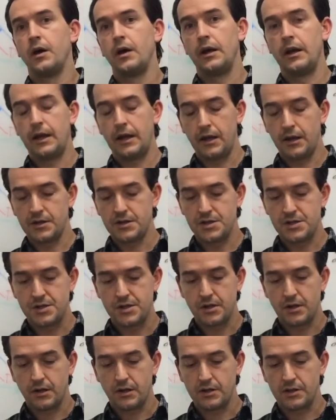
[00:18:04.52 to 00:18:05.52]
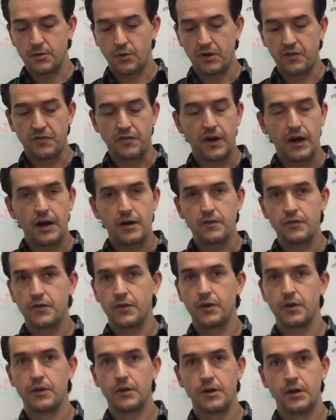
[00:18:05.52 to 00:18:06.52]
and age 25
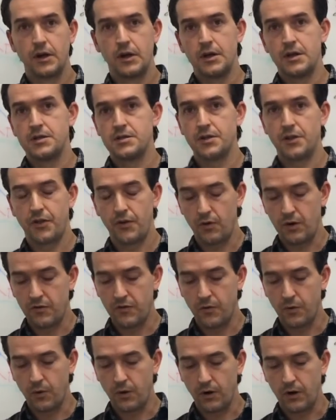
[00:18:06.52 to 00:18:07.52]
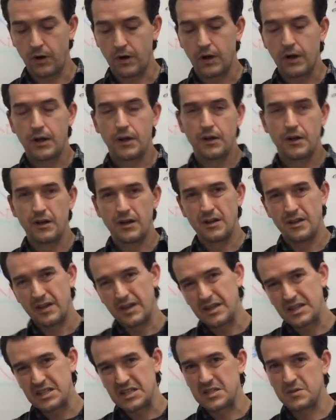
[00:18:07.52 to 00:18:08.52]
to 34, it
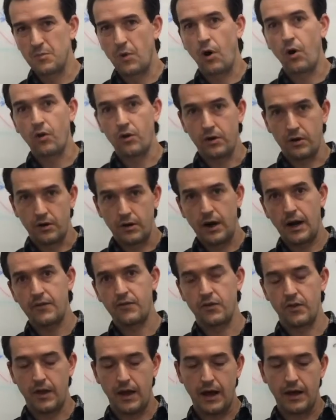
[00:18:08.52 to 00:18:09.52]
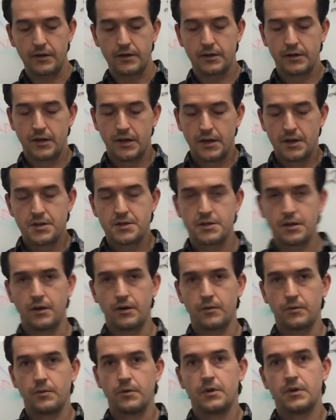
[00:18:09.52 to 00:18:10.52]
gets smaller after that.
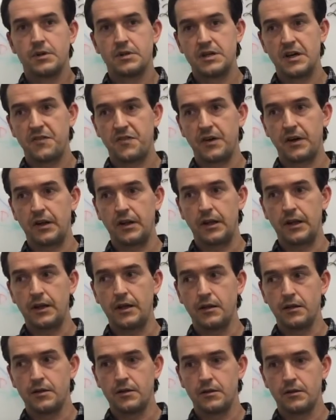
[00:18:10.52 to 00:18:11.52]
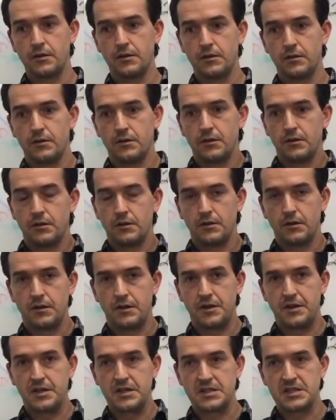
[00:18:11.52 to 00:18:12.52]
So definitely,
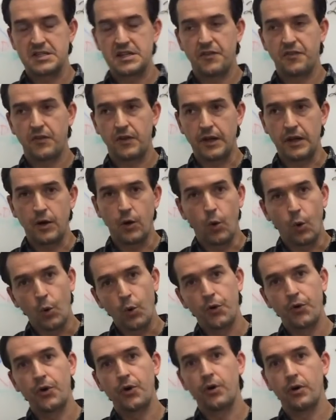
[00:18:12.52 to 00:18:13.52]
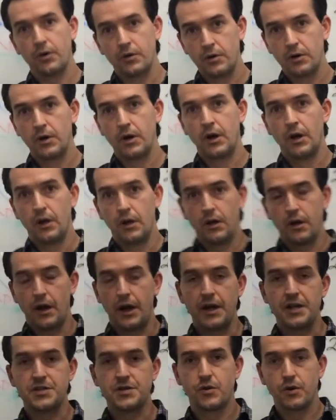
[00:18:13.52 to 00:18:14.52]
this is definitely an older
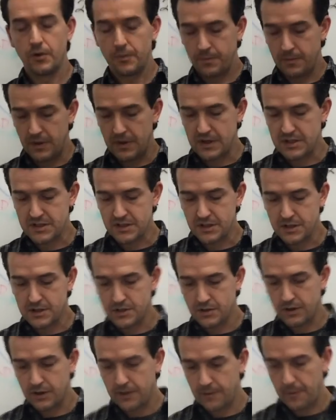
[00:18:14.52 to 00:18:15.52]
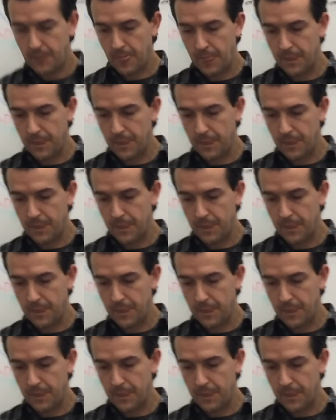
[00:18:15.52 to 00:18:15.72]
age group in this industry,